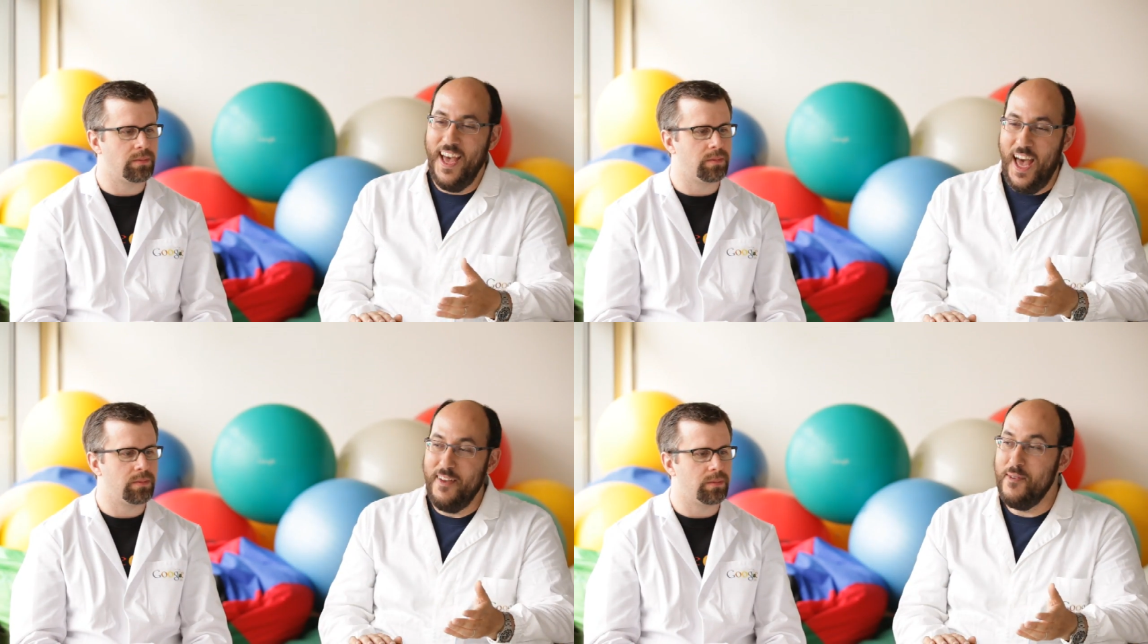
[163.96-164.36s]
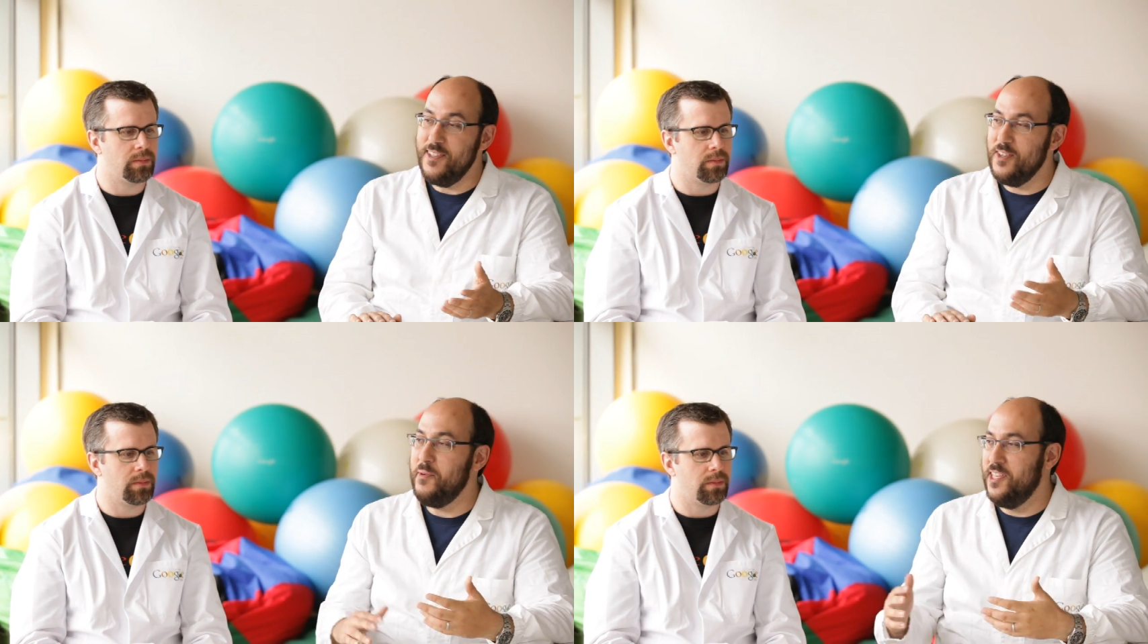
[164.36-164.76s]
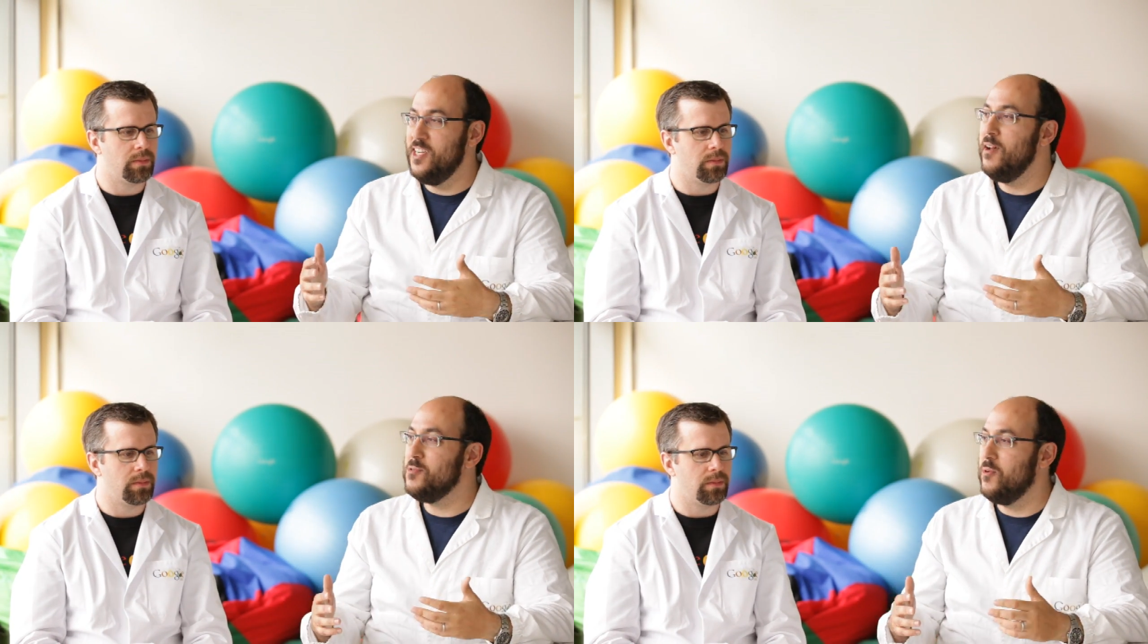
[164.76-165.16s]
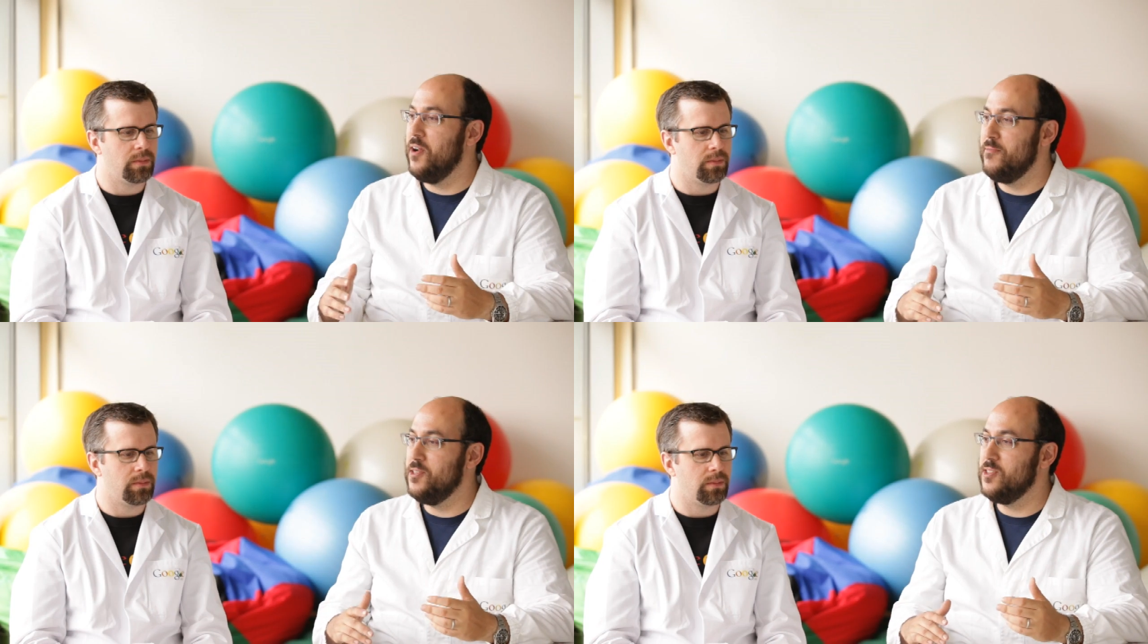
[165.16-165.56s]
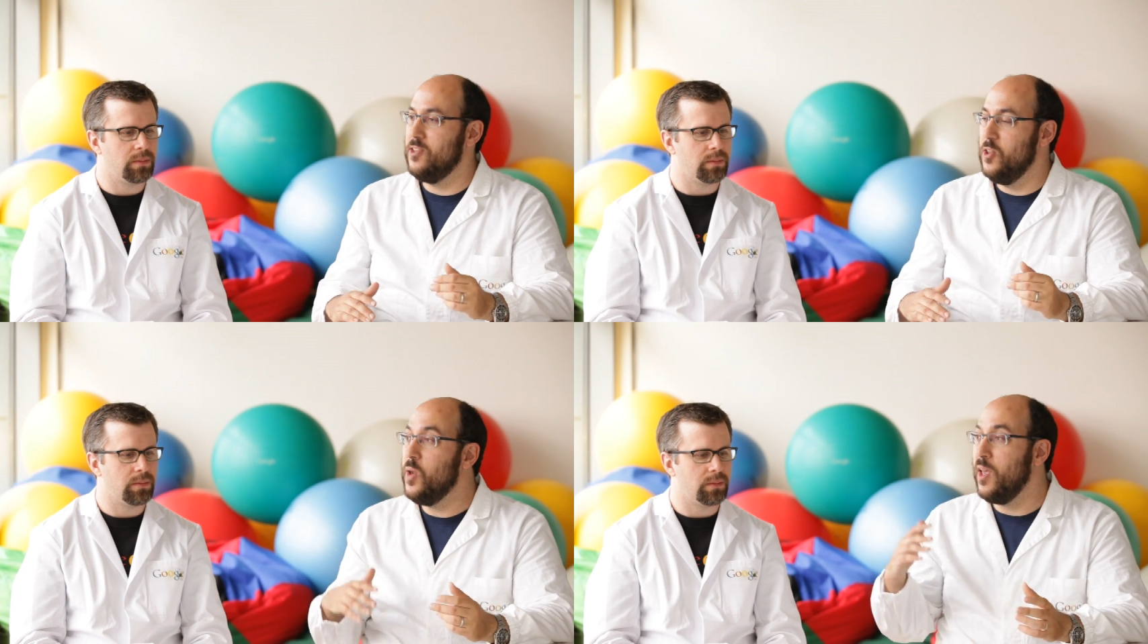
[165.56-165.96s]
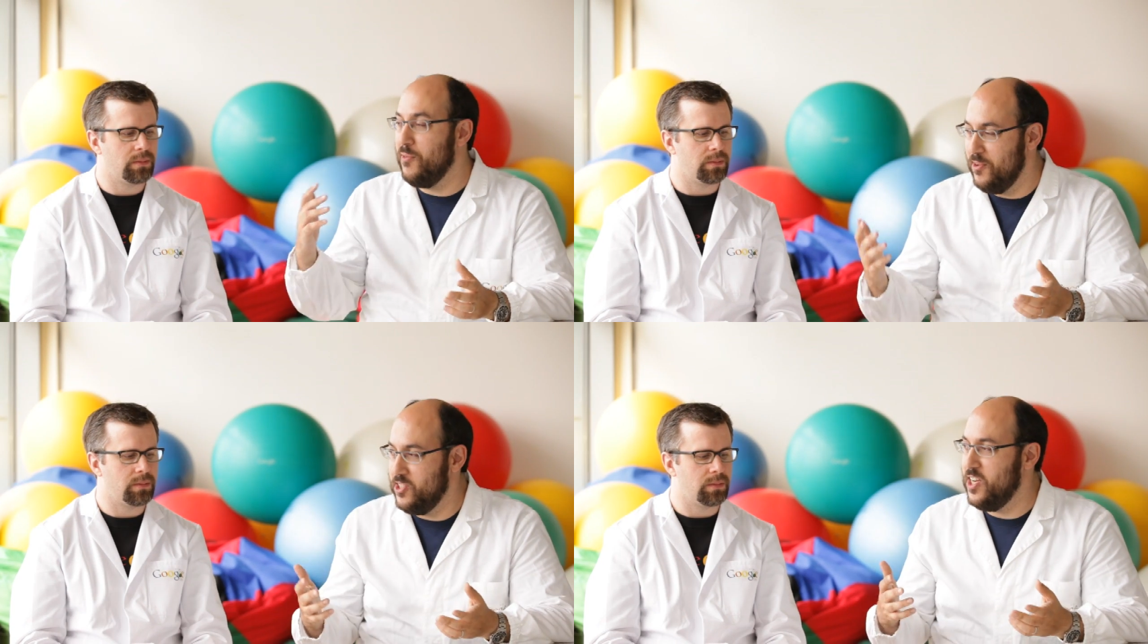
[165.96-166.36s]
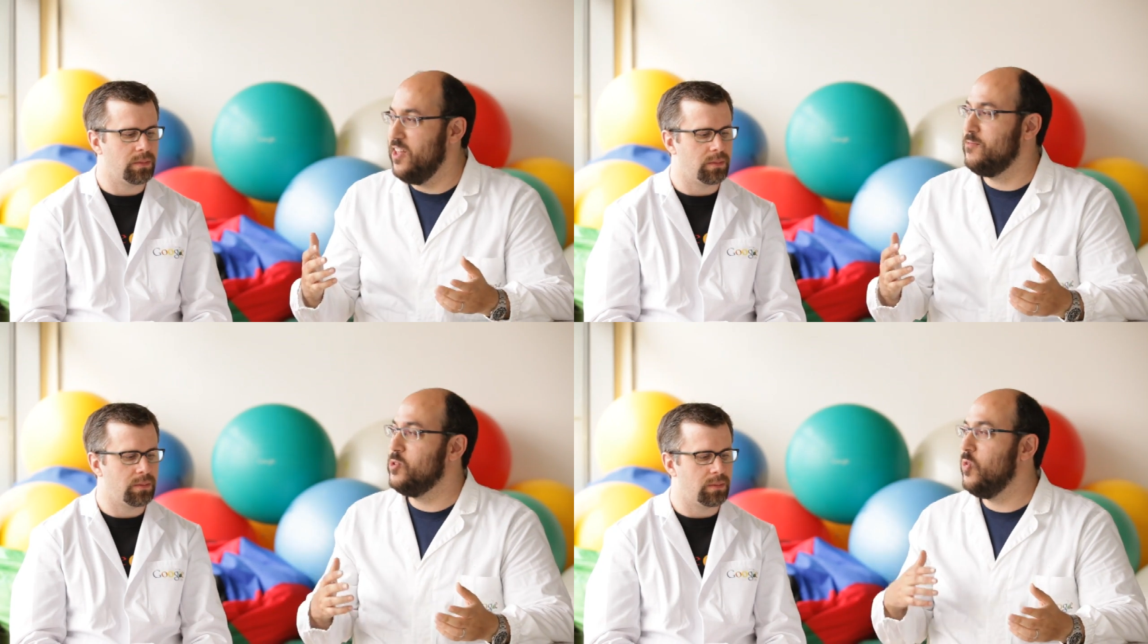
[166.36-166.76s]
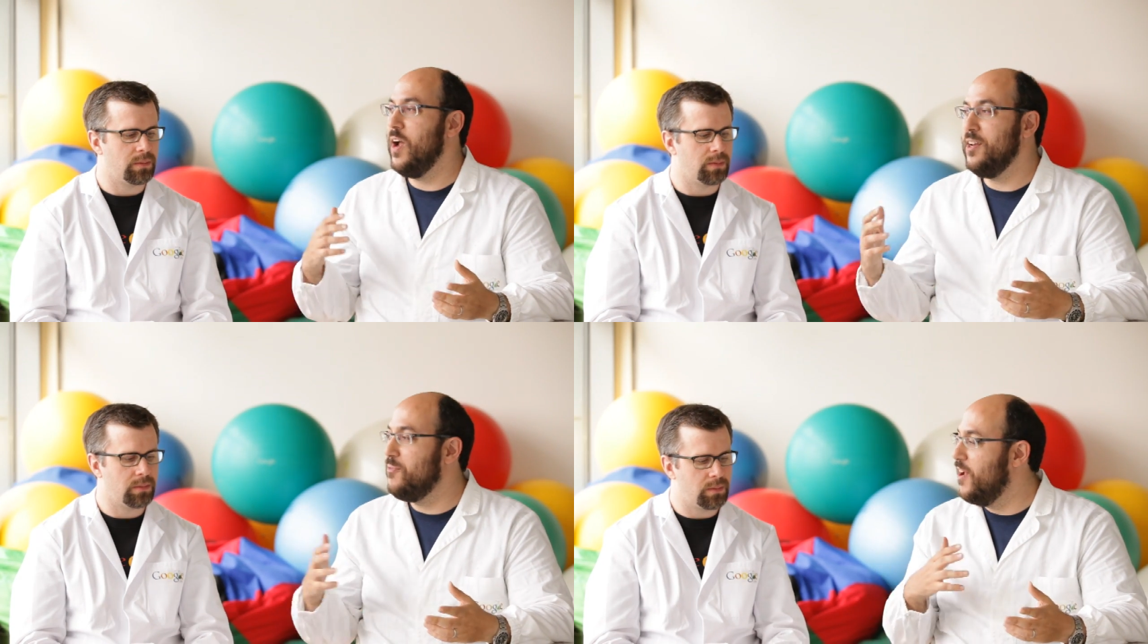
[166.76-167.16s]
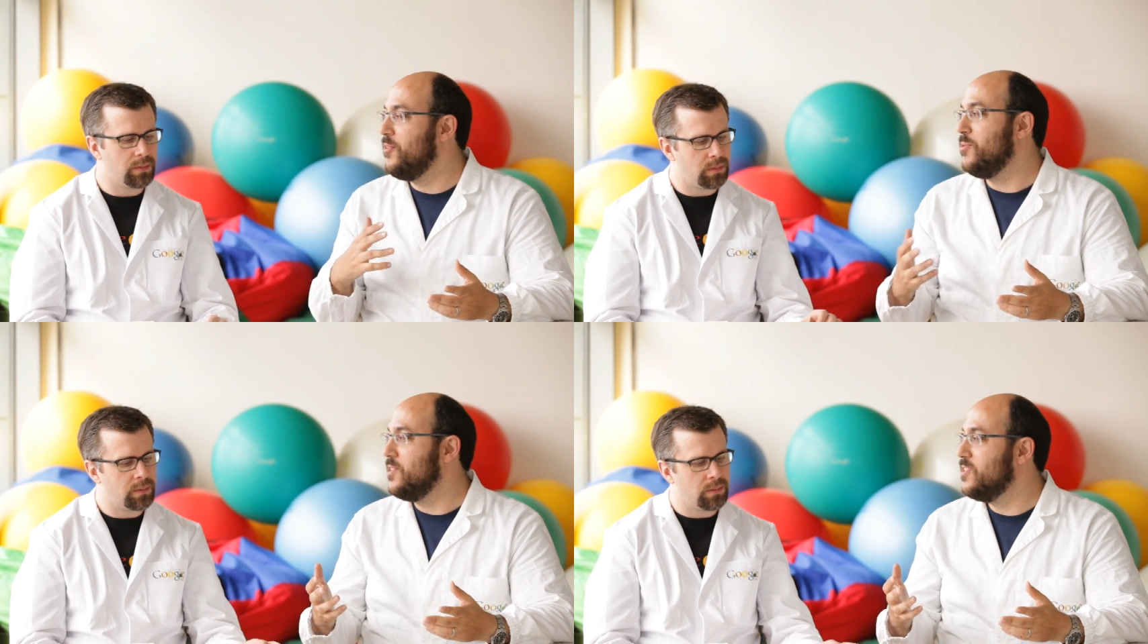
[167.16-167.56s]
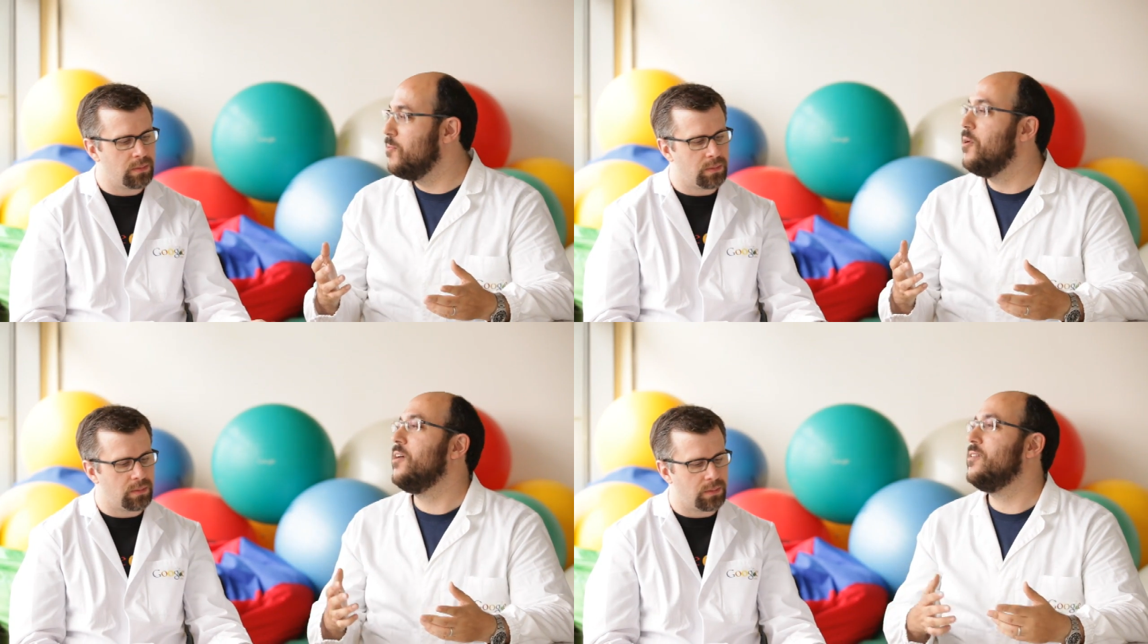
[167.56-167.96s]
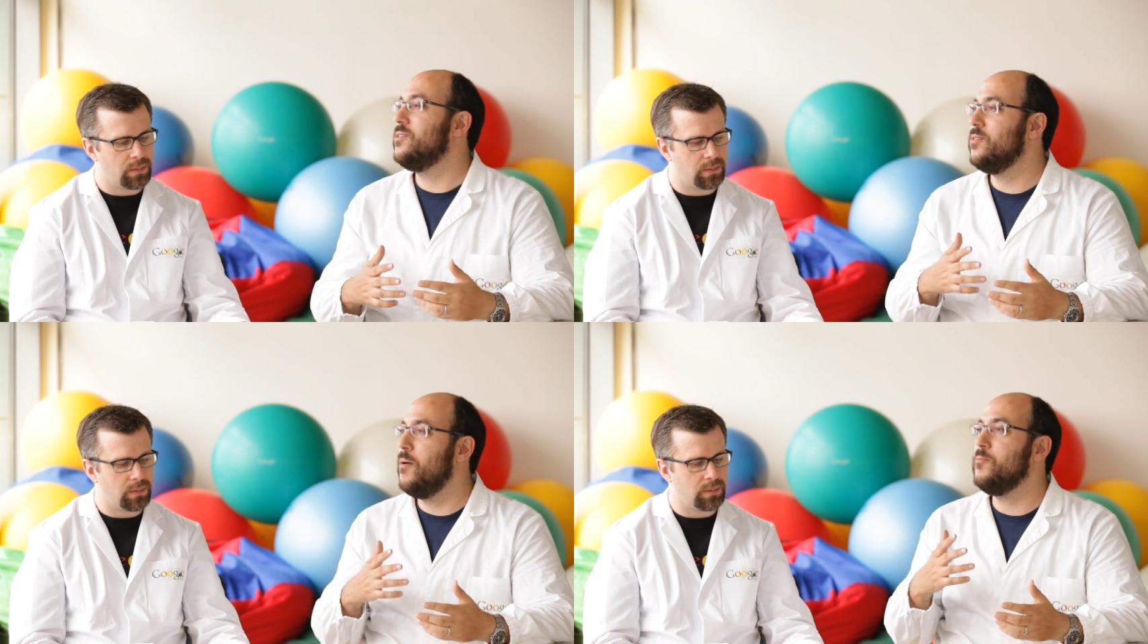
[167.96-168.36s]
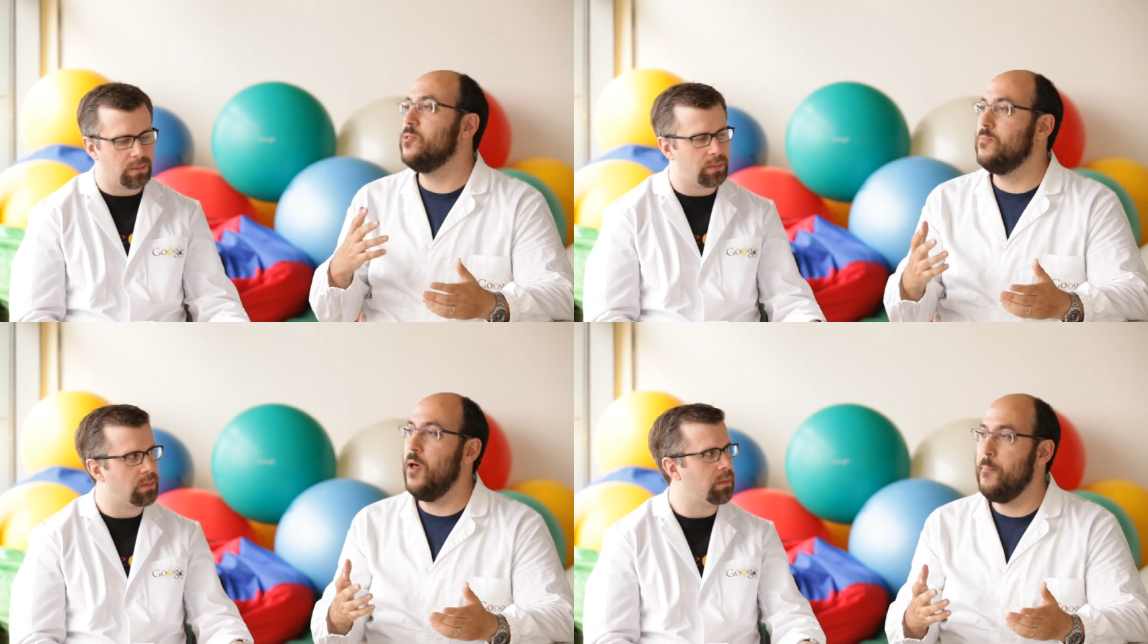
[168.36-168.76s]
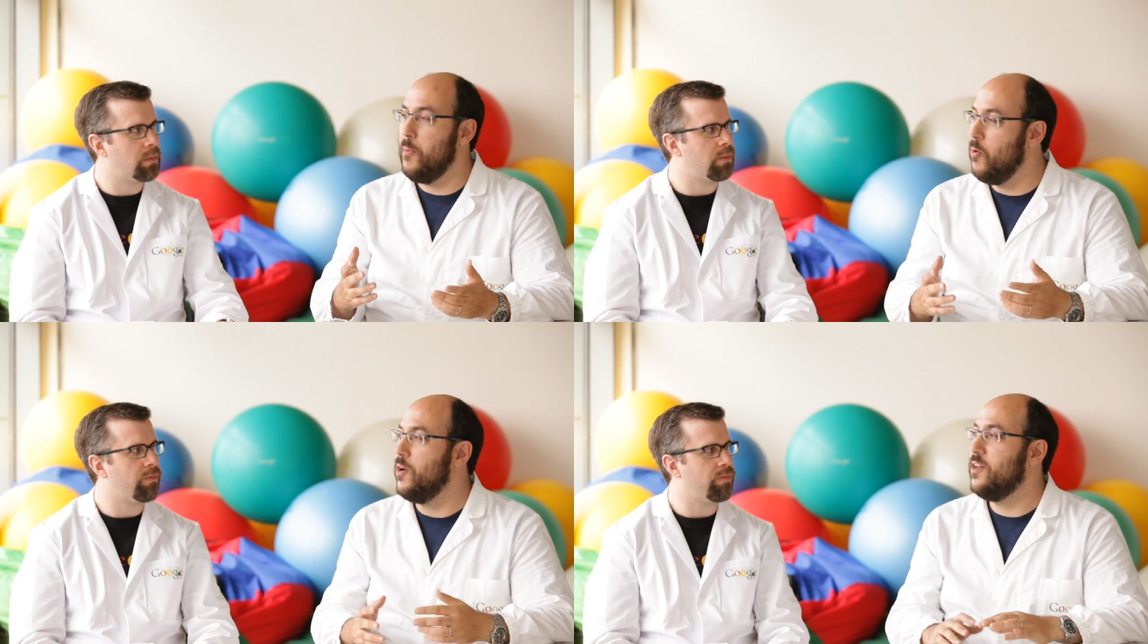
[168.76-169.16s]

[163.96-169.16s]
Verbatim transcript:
Speaker 1: I've been in so many jobs where I'm just looking for a challenge, trying to find one somewhere because I'm bored.